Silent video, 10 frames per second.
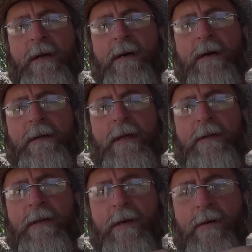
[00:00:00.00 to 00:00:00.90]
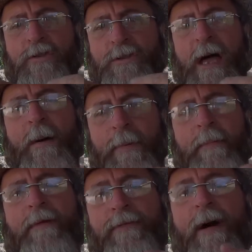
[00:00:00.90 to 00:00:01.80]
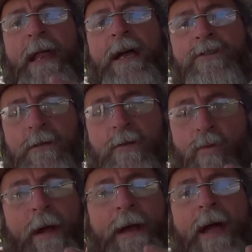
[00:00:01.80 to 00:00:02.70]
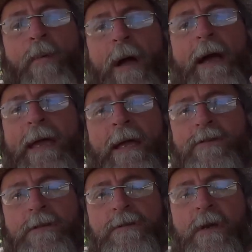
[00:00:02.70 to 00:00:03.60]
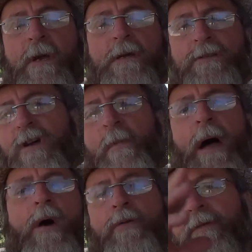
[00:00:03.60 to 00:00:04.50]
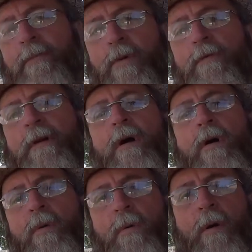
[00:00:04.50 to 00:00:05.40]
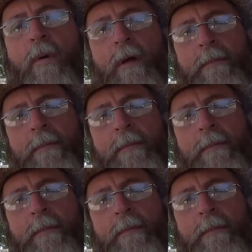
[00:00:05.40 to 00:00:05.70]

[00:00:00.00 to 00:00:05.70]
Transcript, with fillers: uh, uh, stopping me financially right now where I can't just sell my house and move and go go get